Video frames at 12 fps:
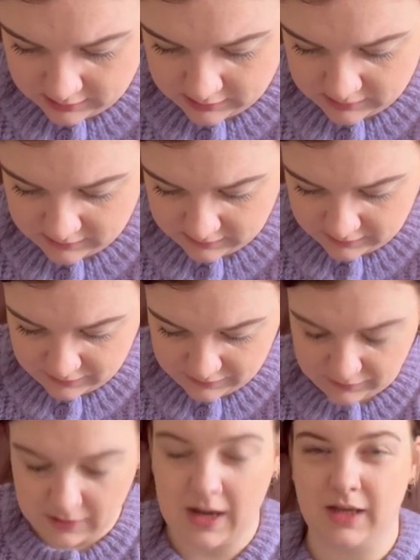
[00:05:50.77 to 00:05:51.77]
because I
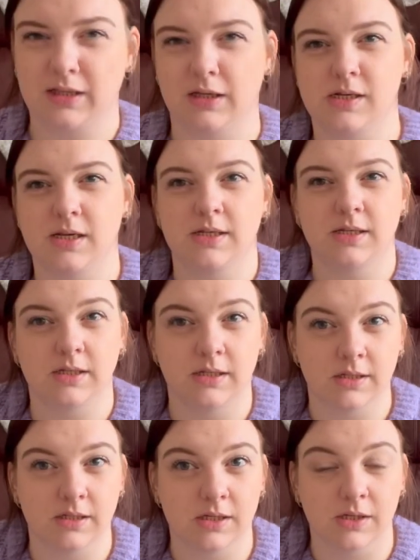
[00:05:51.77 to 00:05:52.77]
thought I had those listed
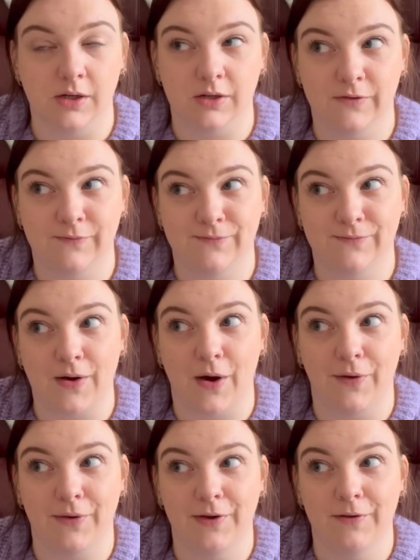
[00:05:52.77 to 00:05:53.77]
as a size
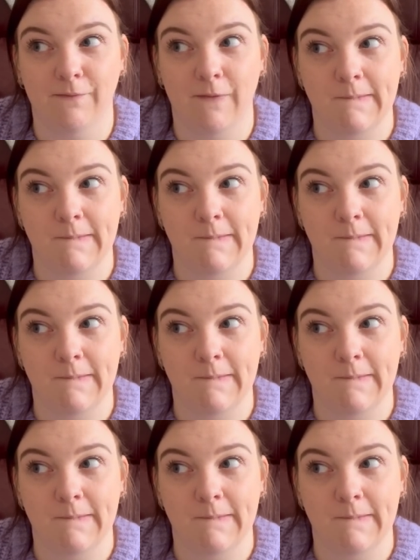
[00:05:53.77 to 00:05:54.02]
five.